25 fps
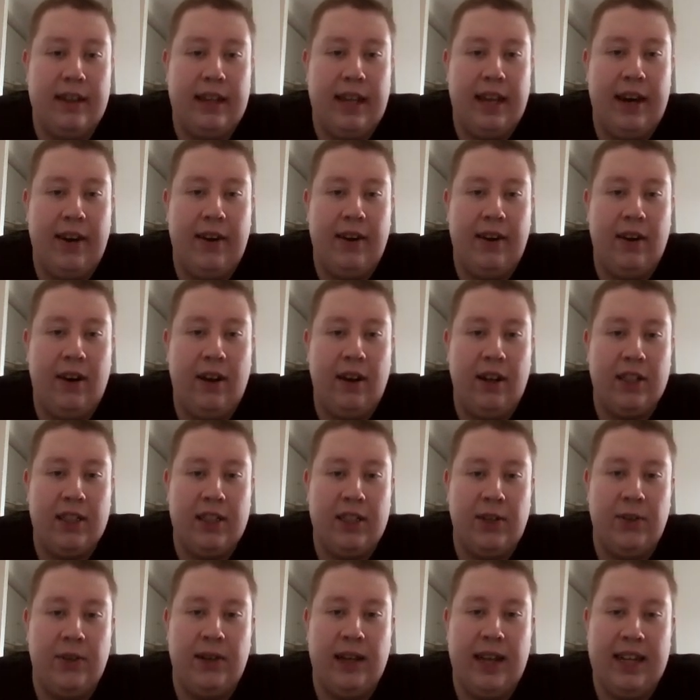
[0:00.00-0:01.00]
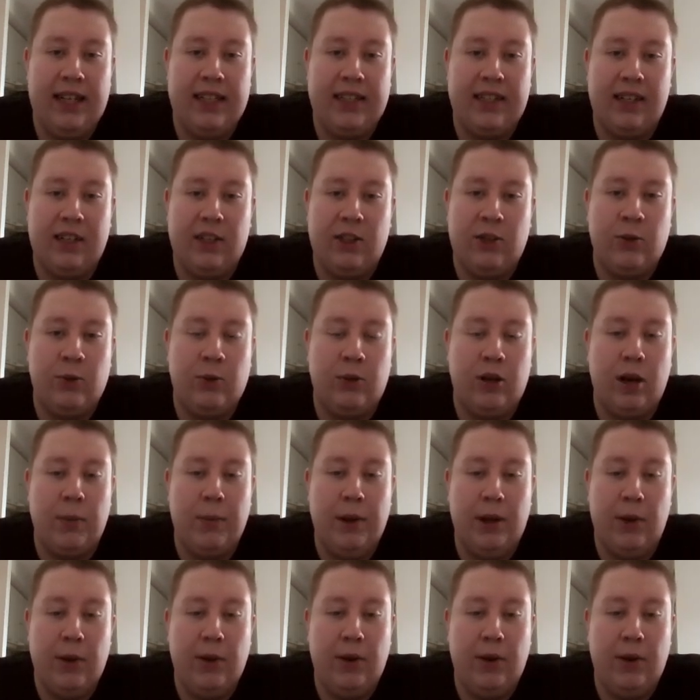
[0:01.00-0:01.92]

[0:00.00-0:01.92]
Their halcyon days are soon coming